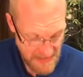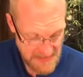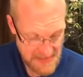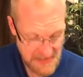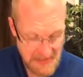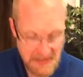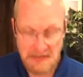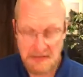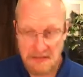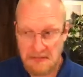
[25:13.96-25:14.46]

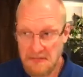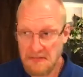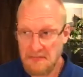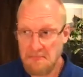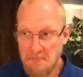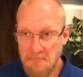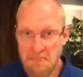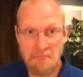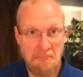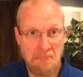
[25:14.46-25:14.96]
so
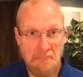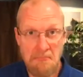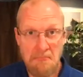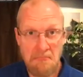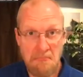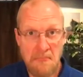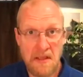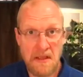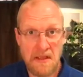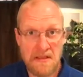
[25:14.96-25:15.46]

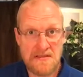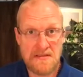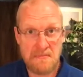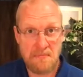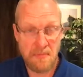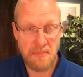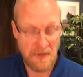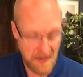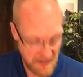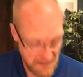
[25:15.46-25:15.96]
he's a
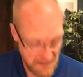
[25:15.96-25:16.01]
pretty